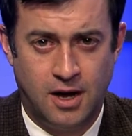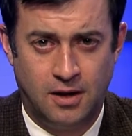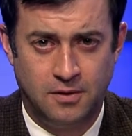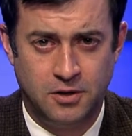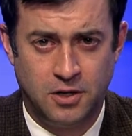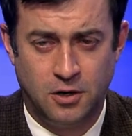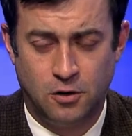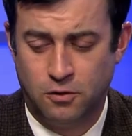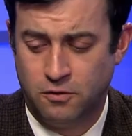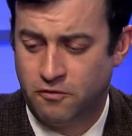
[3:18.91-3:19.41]

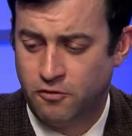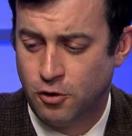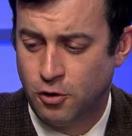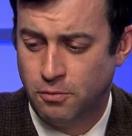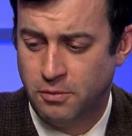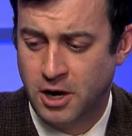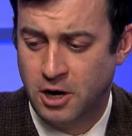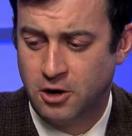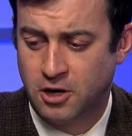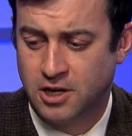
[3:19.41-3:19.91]
Uh, you know, and
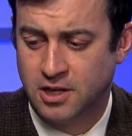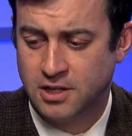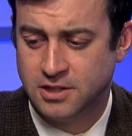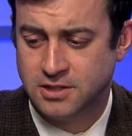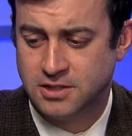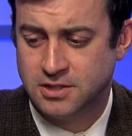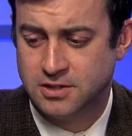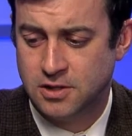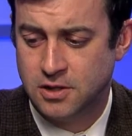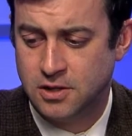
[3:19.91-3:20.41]
for
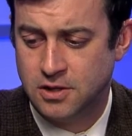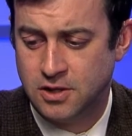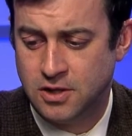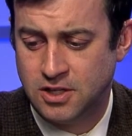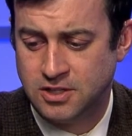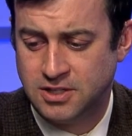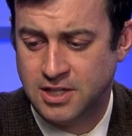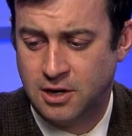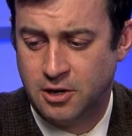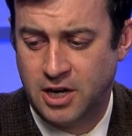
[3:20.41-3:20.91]
Americans,
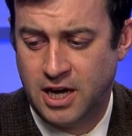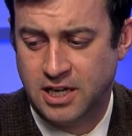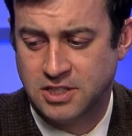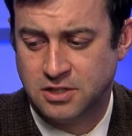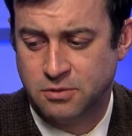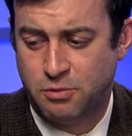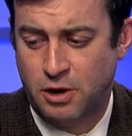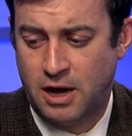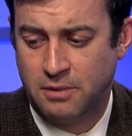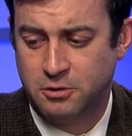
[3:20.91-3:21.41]
this area
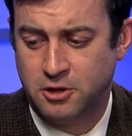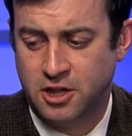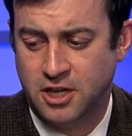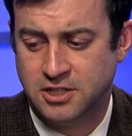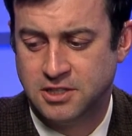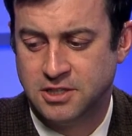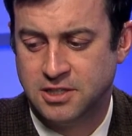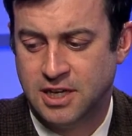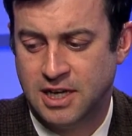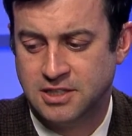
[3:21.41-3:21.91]
has a
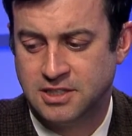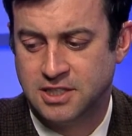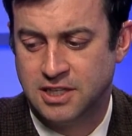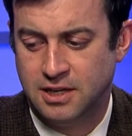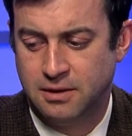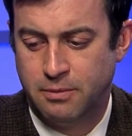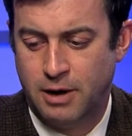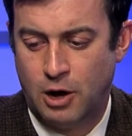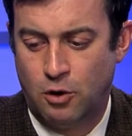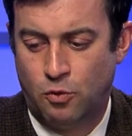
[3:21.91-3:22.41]
population
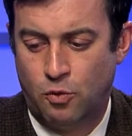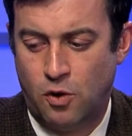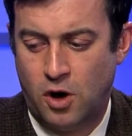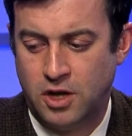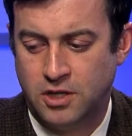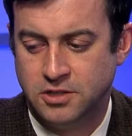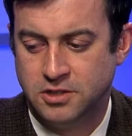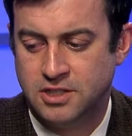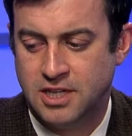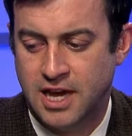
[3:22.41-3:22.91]
density about
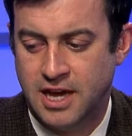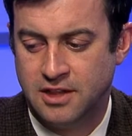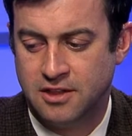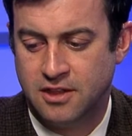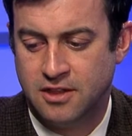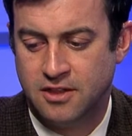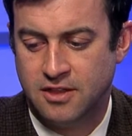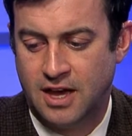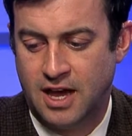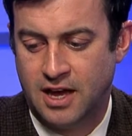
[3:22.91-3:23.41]
one
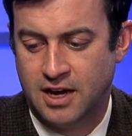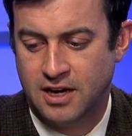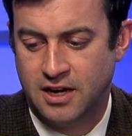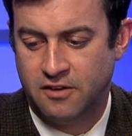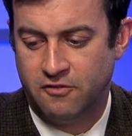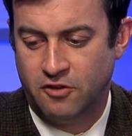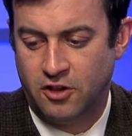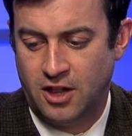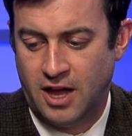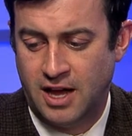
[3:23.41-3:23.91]
tenth that
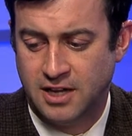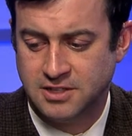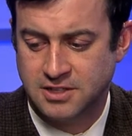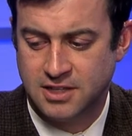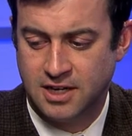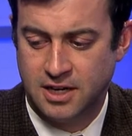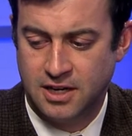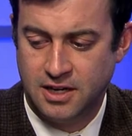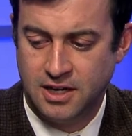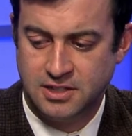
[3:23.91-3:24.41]
of
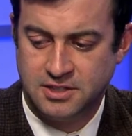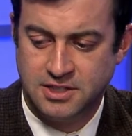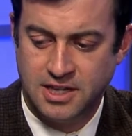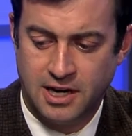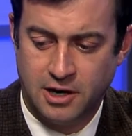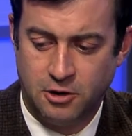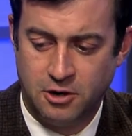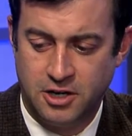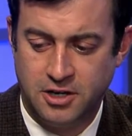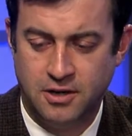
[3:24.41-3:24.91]
Alaska.
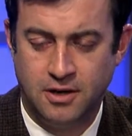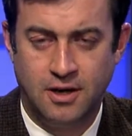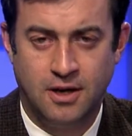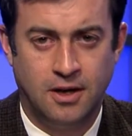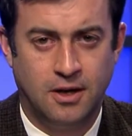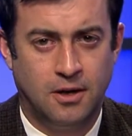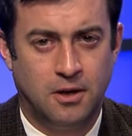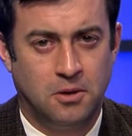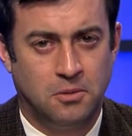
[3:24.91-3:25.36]
It's arid.